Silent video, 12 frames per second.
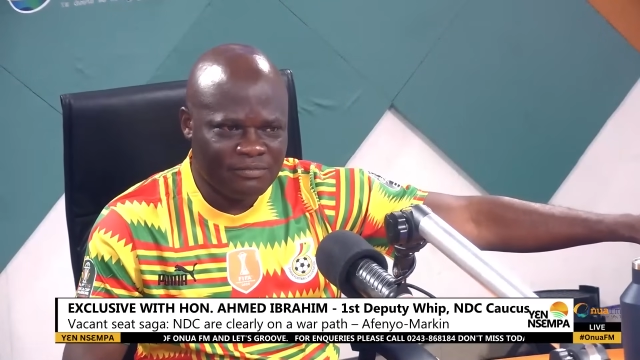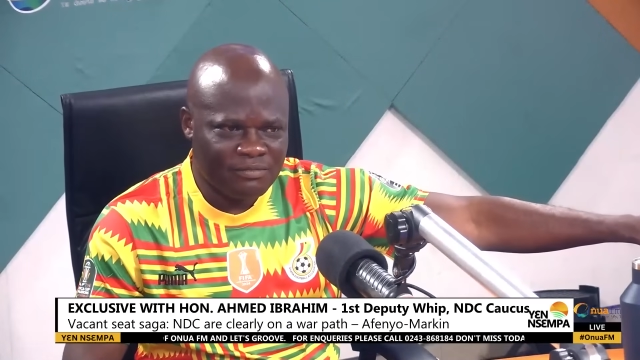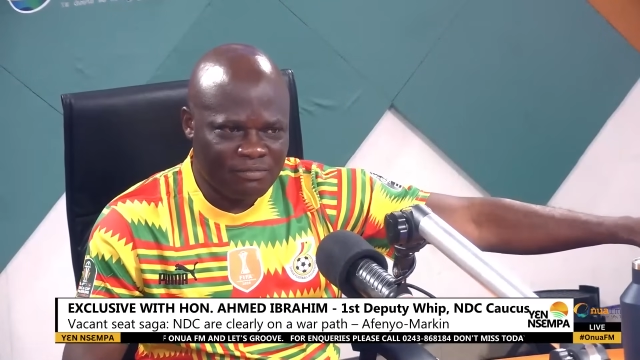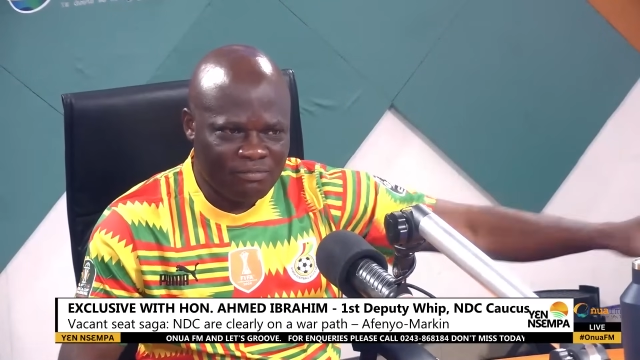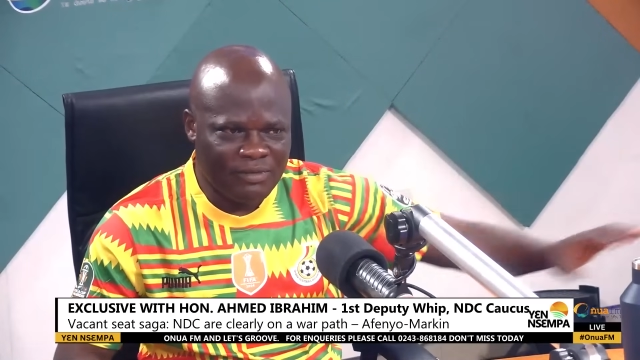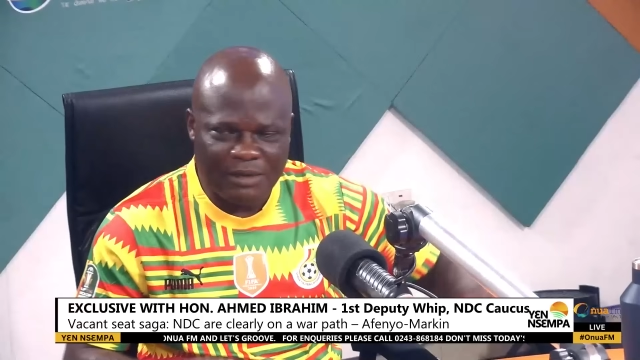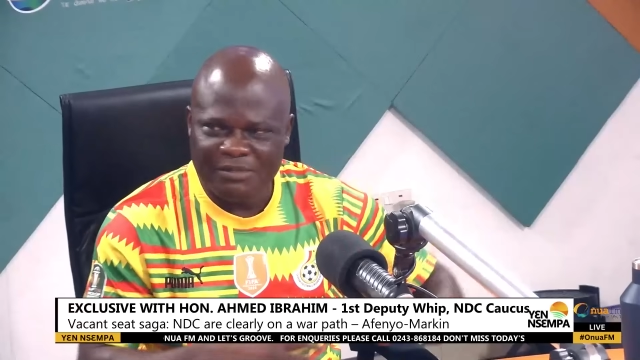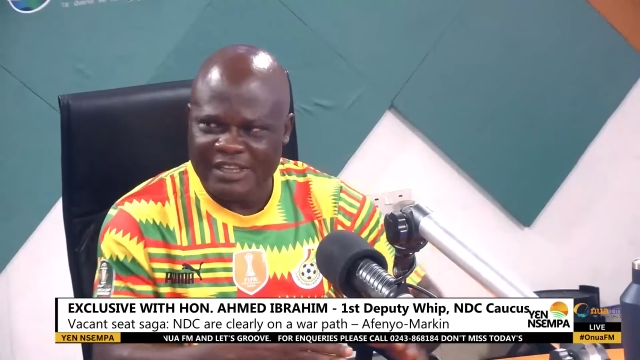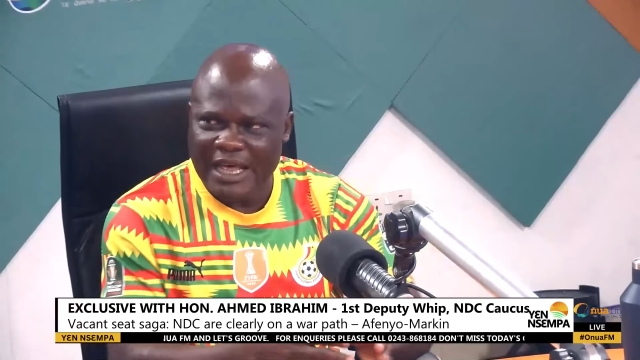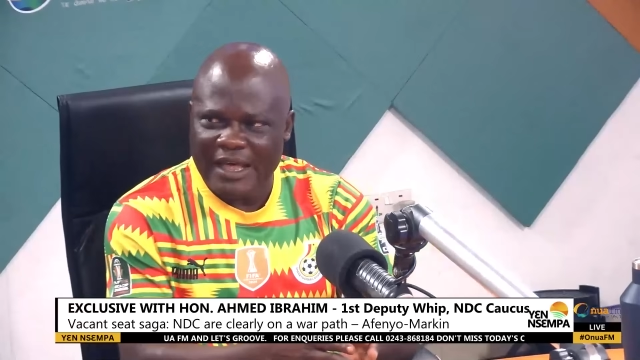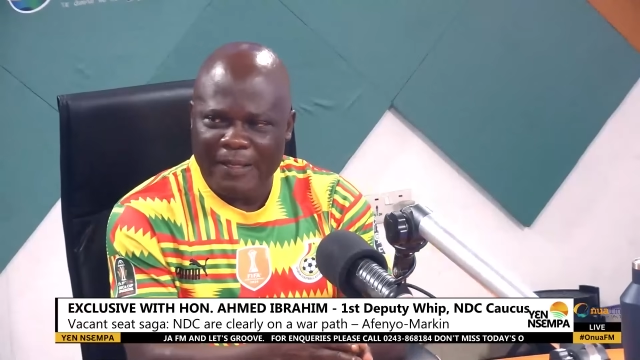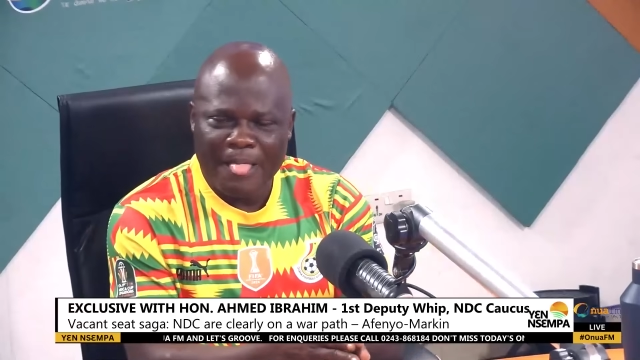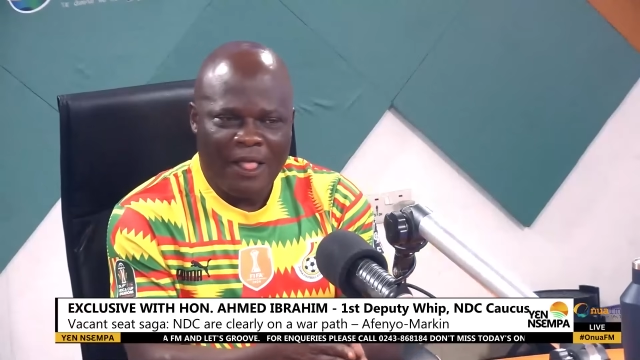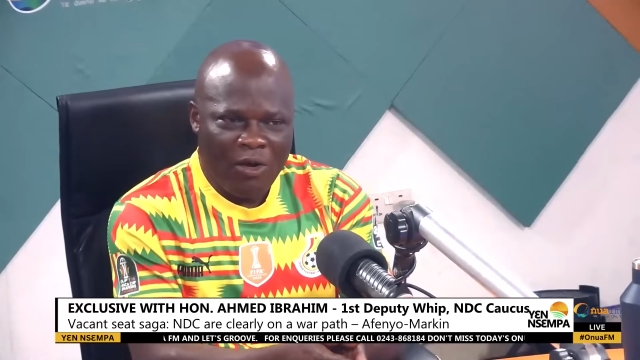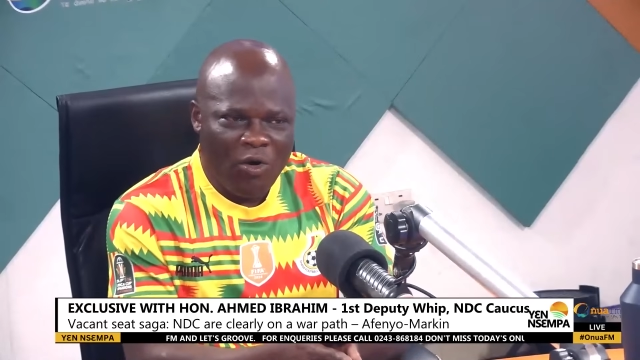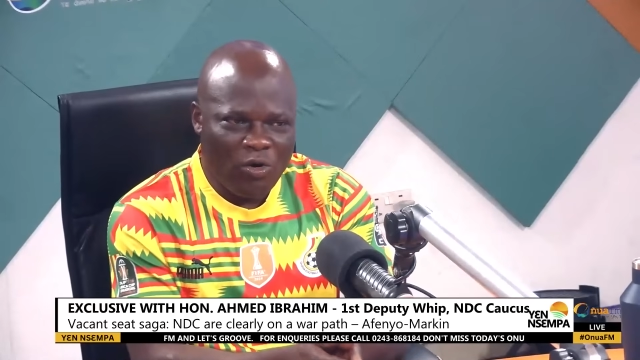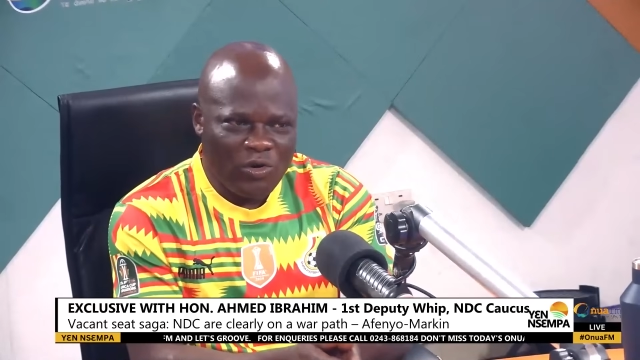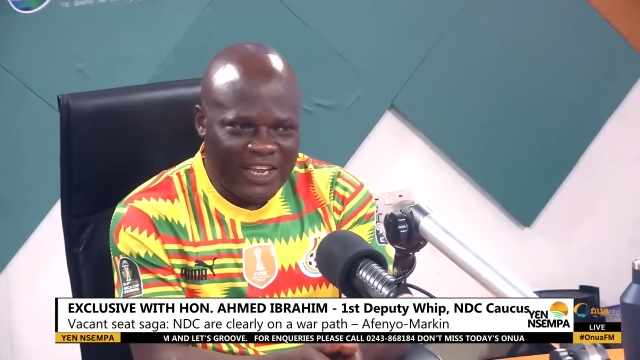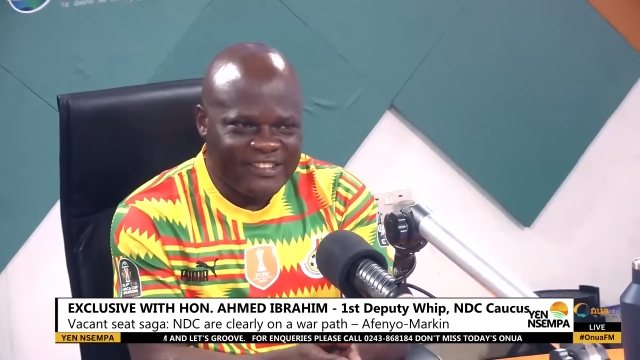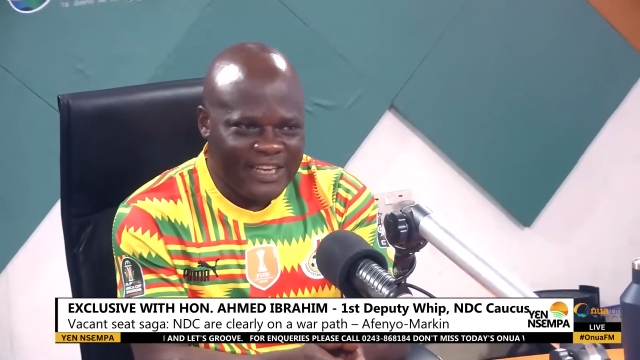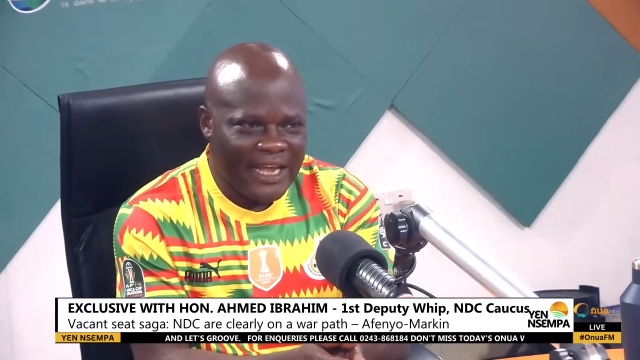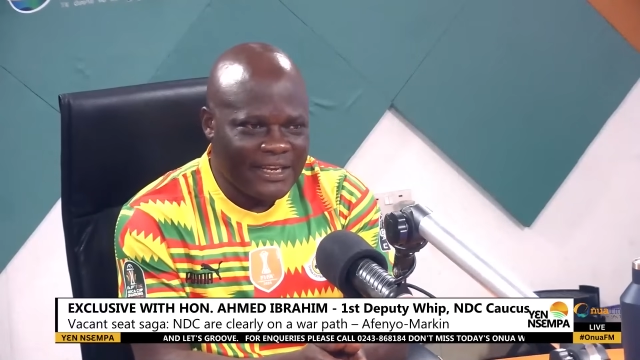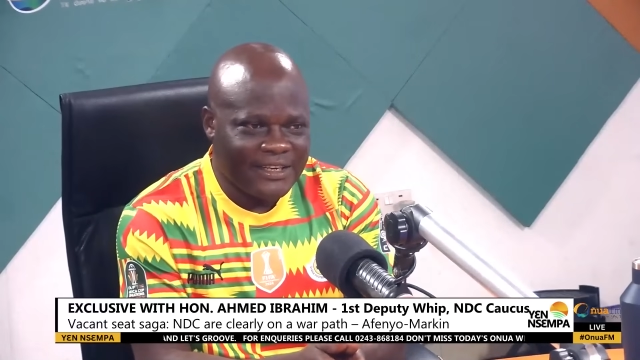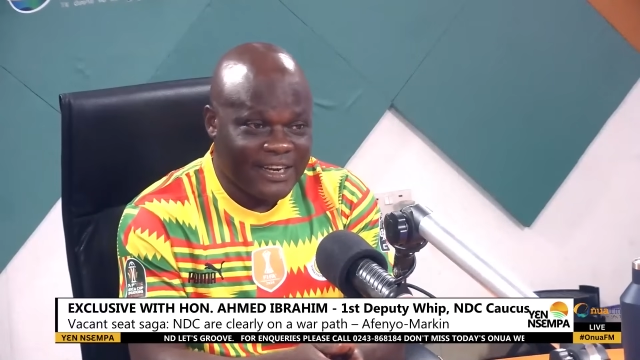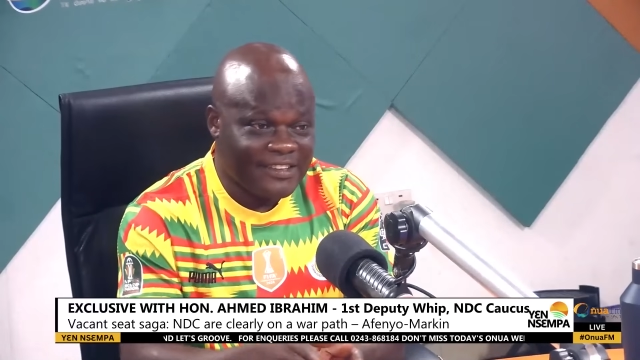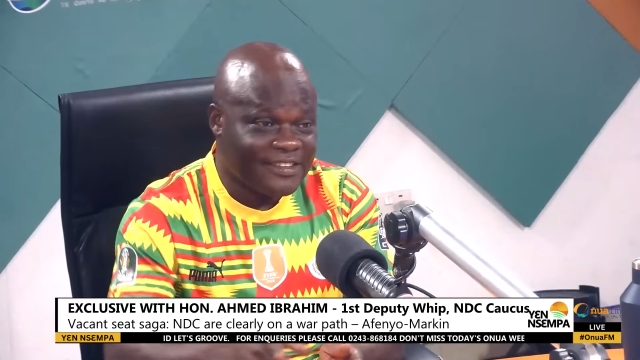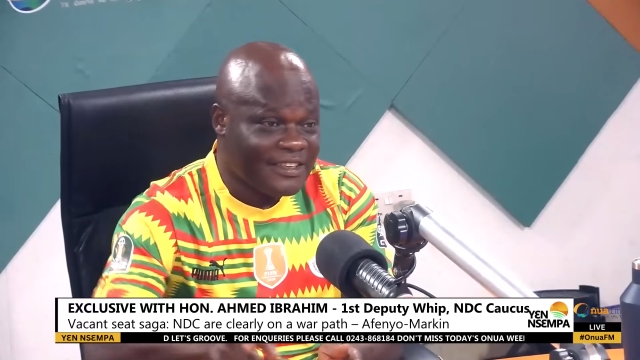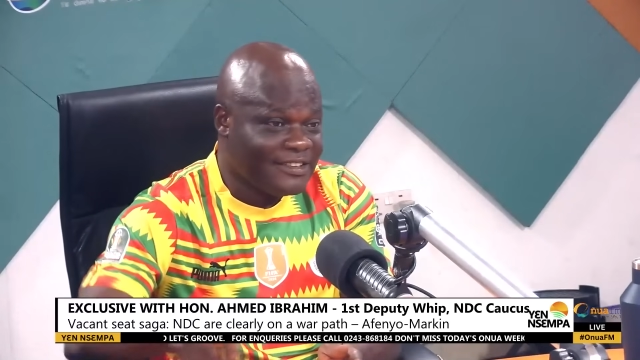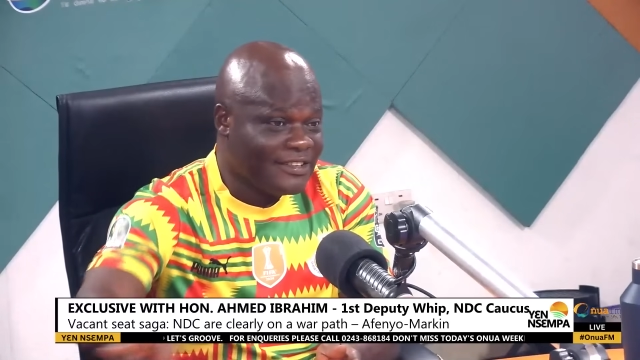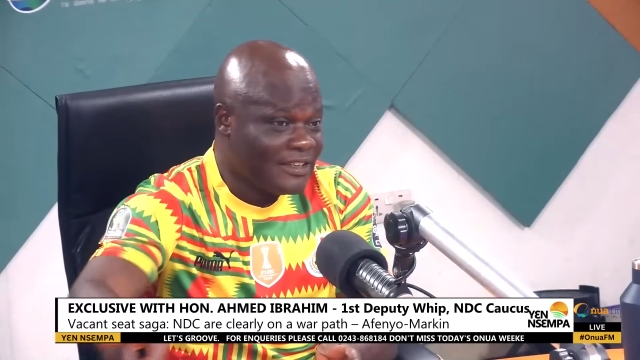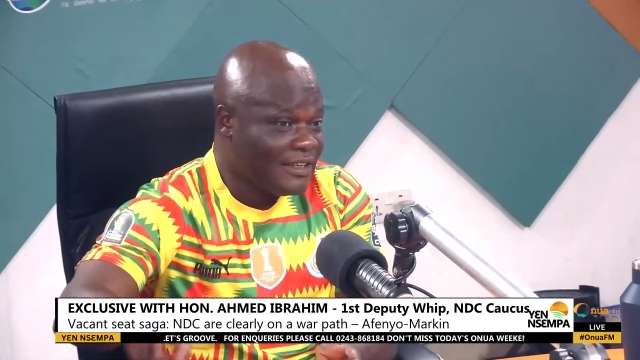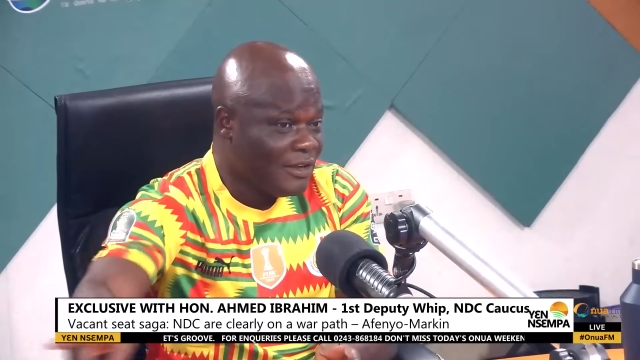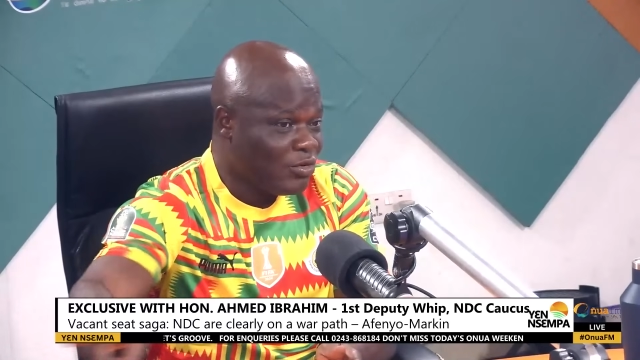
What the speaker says: Meaning say, or no national interest in the